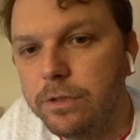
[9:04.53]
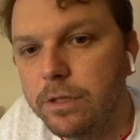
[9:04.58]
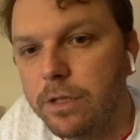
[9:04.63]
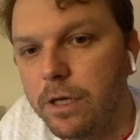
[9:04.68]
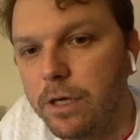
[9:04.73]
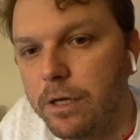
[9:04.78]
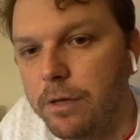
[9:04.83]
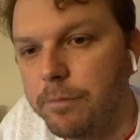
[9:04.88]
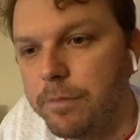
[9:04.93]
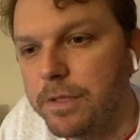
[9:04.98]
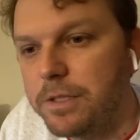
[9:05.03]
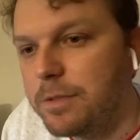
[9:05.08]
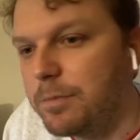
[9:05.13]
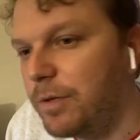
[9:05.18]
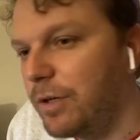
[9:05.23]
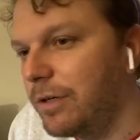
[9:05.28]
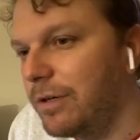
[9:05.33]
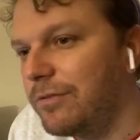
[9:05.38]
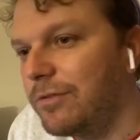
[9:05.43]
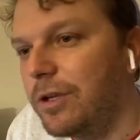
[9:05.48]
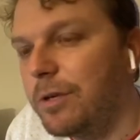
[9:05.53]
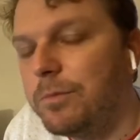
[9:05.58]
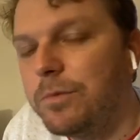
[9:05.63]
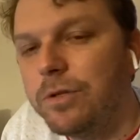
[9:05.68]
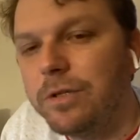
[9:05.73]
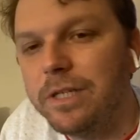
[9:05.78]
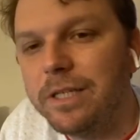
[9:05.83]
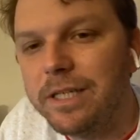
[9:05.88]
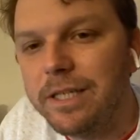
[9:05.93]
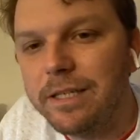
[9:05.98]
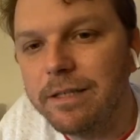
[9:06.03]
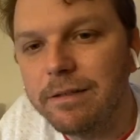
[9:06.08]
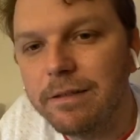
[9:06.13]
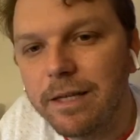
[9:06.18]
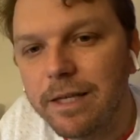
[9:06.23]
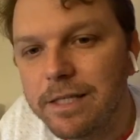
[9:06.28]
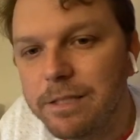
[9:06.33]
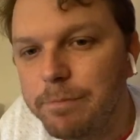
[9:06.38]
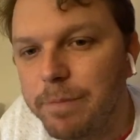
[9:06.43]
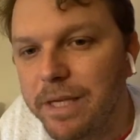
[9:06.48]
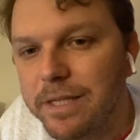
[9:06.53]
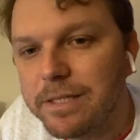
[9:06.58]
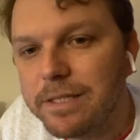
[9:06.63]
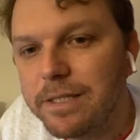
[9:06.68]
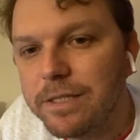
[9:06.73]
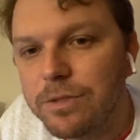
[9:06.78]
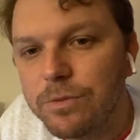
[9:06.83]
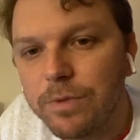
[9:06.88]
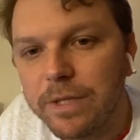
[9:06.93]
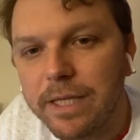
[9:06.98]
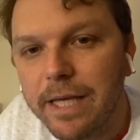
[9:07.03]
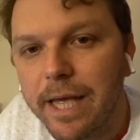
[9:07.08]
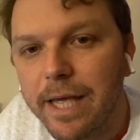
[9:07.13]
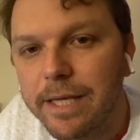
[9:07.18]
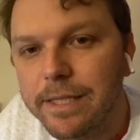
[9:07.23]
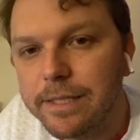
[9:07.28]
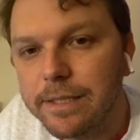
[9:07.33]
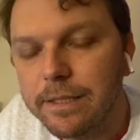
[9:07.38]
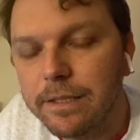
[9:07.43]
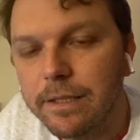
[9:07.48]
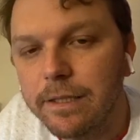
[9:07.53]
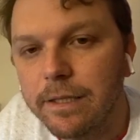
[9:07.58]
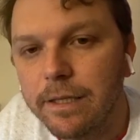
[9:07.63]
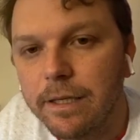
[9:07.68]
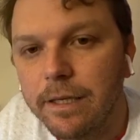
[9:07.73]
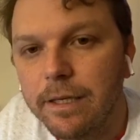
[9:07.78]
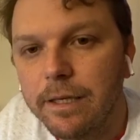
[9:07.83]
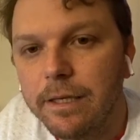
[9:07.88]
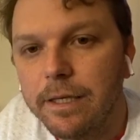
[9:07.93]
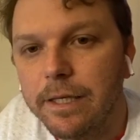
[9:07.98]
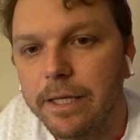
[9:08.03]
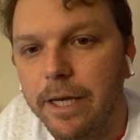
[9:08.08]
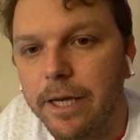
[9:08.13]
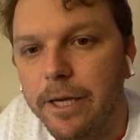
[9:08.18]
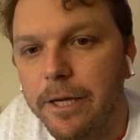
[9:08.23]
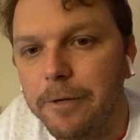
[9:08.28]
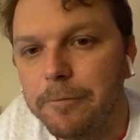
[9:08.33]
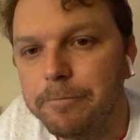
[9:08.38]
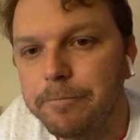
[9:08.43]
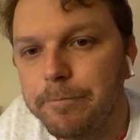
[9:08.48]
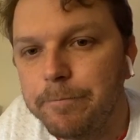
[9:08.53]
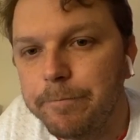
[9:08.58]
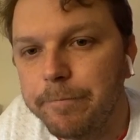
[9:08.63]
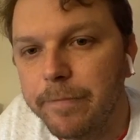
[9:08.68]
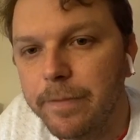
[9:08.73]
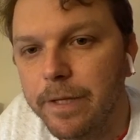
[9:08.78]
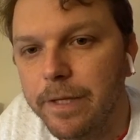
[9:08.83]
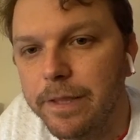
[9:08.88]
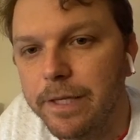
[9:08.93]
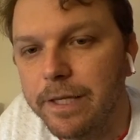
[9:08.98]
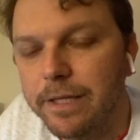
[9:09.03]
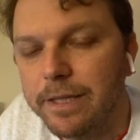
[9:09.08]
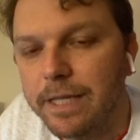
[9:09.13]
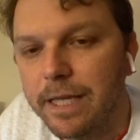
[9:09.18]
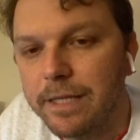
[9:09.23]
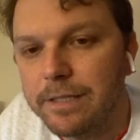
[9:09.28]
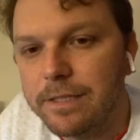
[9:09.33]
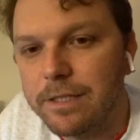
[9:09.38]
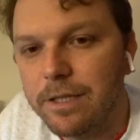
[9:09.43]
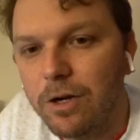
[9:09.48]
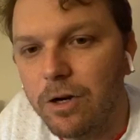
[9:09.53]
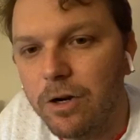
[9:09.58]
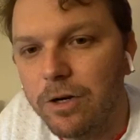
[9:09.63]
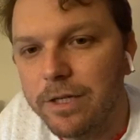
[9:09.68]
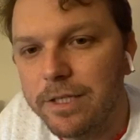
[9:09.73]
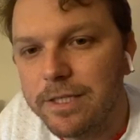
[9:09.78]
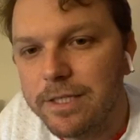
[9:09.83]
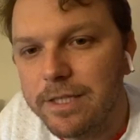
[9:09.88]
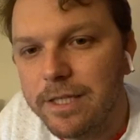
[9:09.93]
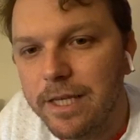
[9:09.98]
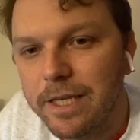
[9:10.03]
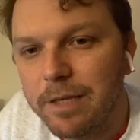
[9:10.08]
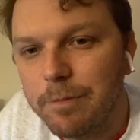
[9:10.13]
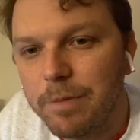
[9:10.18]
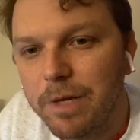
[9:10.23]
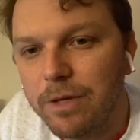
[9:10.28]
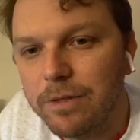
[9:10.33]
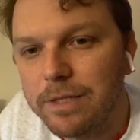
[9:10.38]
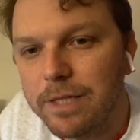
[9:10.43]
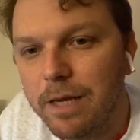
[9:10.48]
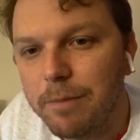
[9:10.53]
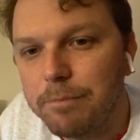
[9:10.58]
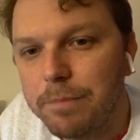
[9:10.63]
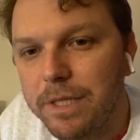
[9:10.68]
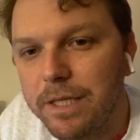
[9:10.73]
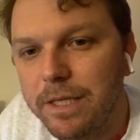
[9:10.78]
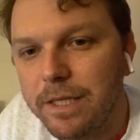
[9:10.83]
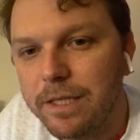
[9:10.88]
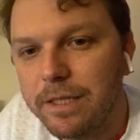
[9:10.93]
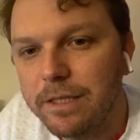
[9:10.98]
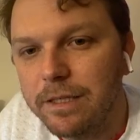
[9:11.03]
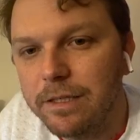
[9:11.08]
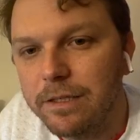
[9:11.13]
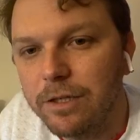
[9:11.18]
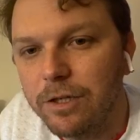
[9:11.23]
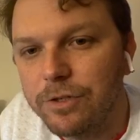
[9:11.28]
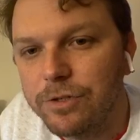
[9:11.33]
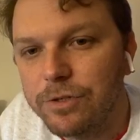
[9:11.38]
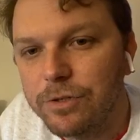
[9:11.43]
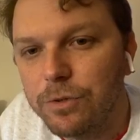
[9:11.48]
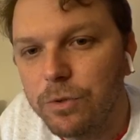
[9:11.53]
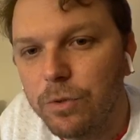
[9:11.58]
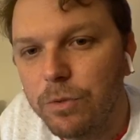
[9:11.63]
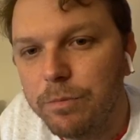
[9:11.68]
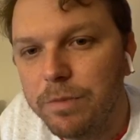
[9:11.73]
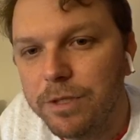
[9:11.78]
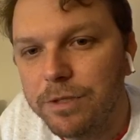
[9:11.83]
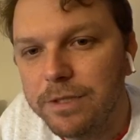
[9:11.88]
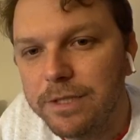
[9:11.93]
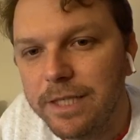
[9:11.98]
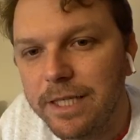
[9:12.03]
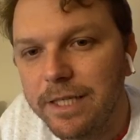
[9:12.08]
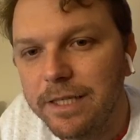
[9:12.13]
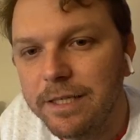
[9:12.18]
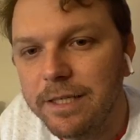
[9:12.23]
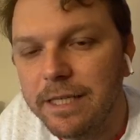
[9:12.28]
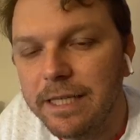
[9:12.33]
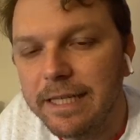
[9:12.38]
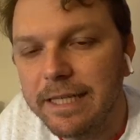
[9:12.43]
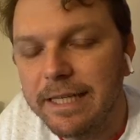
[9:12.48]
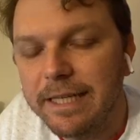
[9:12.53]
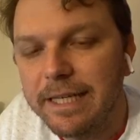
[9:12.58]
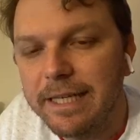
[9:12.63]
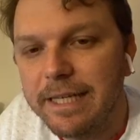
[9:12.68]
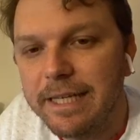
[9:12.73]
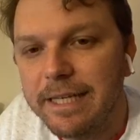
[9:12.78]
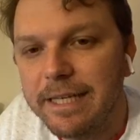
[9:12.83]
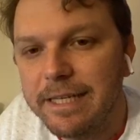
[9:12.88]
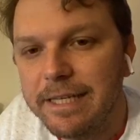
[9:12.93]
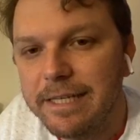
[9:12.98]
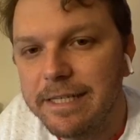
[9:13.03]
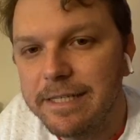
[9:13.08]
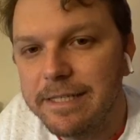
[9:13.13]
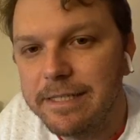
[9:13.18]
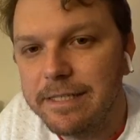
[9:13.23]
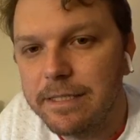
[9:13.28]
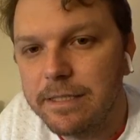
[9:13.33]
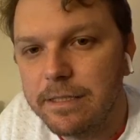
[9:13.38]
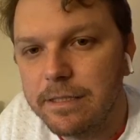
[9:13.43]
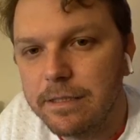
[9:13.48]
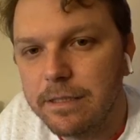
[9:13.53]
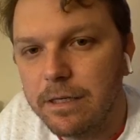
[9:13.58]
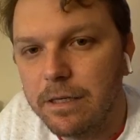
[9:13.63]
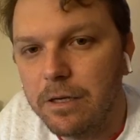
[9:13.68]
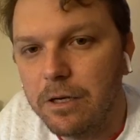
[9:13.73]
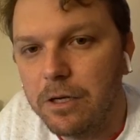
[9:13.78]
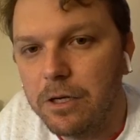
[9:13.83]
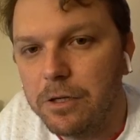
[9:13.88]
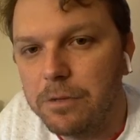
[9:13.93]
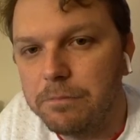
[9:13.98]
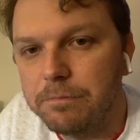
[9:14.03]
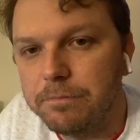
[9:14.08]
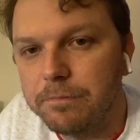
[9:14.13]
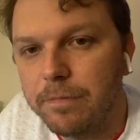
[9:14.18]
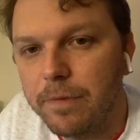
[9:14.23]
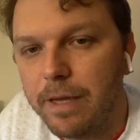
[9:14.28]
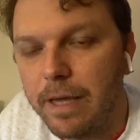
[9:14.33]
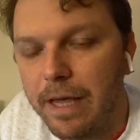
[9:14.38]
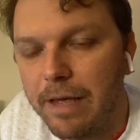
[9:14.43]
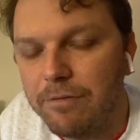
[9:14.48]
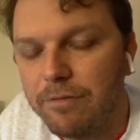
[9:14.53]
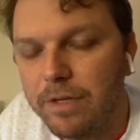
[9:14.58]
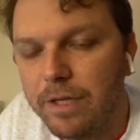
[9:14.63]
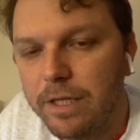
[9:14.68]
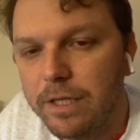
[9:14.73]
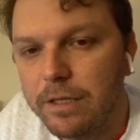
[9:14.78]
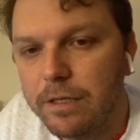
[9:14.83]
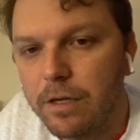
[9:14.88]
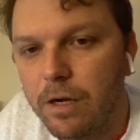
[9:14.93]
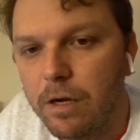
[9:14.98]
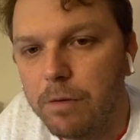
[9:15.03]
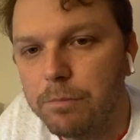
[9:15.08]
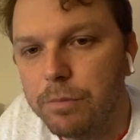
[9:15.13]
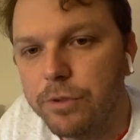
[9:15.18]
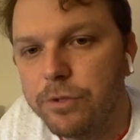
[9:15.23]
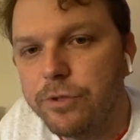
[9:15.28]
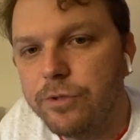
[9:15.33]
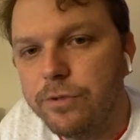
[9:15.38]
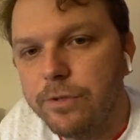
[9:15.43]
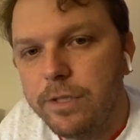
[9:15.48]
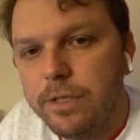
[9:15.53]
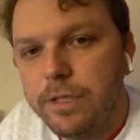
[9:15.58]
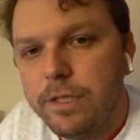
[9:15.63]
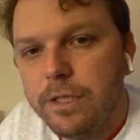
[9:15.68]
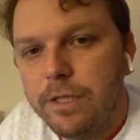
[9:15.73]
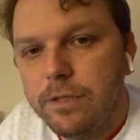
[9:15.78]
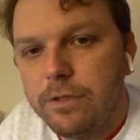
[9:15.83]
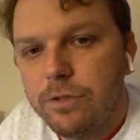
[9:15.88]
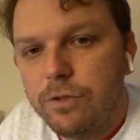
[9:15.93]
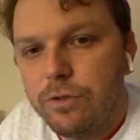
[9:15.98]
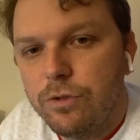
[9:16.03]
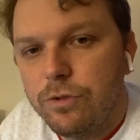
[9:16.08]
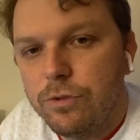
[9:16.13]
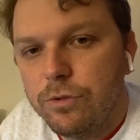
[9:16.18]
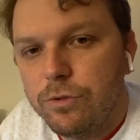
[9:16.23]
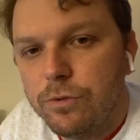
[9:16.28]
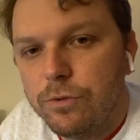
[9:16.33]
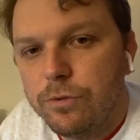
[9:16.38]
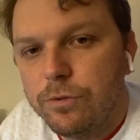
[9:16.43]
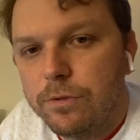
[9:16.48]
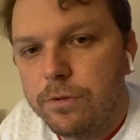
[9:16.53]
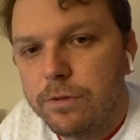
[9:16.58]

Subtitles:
a spirit of community as best as we can. I think that's the hardest thing about not being in our school building, is having an opportunity to